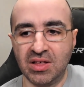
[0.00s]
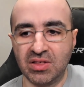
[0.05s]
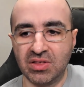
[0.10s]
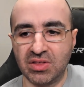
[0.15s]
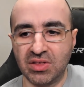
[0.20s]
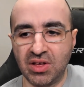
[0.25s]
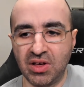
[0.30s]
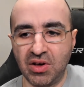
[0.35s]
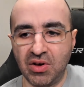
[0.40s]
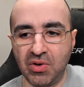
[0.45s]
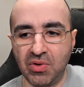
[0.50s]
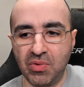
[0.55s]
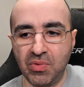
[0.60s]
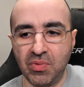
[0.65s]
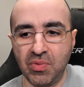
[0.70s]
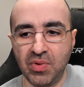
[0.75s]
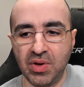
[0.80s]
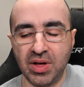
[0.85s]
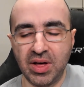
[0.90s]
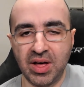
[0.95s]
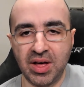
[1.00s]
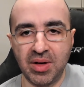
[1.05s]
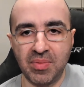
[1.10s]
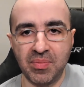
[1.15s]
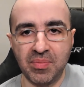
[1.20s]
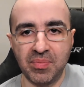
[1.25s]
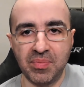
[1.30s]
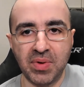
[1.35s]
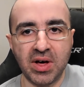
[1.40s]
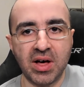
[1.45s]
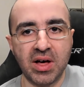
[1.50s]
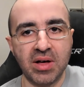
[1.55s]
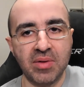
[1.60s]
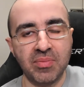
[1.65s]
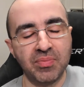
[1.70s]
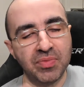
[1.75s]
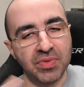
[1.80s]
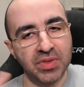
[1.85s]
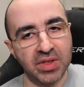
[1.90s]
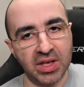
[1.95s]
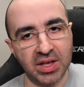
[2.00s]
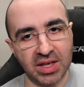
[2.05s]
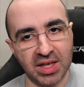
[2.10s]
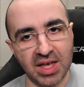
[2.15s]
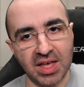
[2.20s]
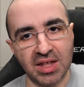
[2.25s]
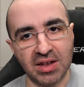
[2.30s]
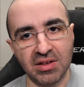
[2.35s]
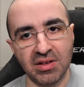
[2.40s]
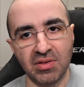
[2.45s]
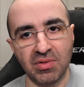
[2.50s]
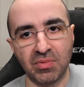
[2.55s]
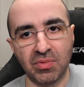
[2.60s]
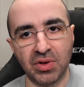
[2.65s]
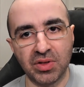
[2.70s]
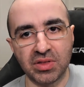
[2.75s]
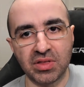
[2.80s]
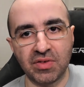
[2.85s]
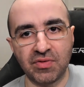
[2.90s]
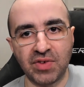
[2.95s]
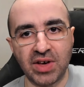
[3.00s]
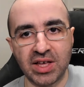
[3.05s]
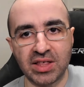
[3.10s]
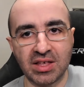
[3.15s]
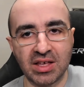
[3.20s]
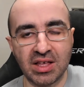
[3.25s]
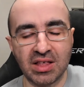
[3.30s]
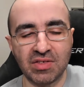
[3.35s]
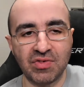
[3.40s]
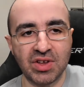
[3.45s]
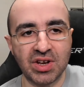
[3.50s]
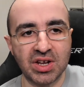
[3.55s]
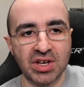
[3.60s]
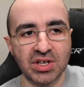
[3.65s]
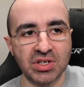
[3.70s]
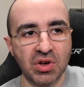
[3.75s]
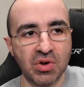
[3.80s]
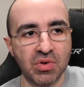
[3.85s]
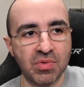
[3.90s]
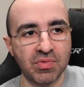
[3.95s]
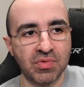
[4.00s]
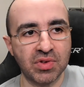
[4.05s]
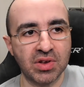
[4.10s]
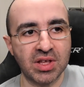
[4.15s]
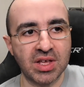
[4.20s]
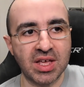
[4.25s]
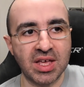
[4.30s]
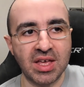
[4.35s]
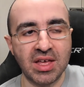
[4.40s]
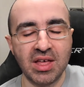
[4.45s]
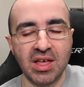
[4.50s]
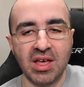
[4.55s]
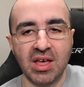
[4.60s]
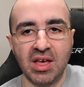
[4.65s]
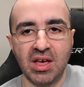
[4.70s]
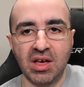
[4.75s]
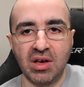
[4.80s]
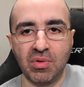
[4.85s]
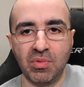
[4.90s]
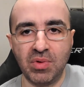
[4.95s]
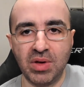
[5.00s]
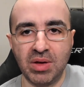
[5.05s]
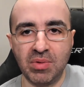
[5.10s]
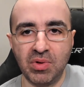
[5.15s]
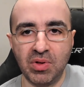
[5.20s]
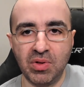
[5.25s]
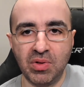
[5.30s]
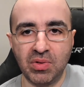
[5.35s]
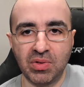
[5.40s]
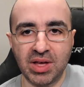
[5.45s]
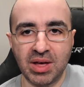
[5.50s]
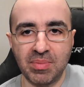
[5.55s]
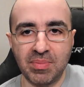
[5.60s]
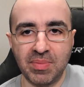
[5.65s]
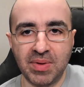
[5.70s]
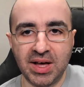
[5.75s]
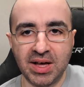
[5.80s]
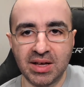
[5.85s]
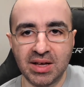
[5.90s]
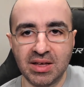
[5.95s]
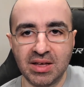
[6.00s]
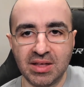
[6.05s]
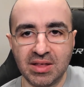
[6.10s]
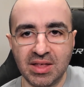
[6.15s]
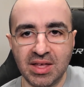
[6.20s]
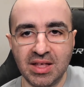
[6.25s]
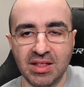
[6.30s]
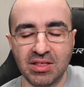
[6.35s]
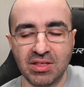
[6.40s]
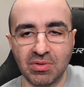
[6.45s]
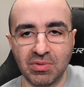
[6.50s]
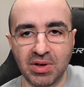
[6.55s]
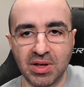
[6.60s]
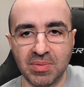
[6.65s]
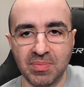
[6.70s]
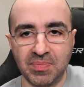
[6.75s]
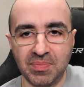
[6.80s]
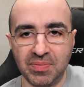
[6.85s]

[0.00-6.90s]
So, but again, once the fasting is finished, hopefully we will get back into it.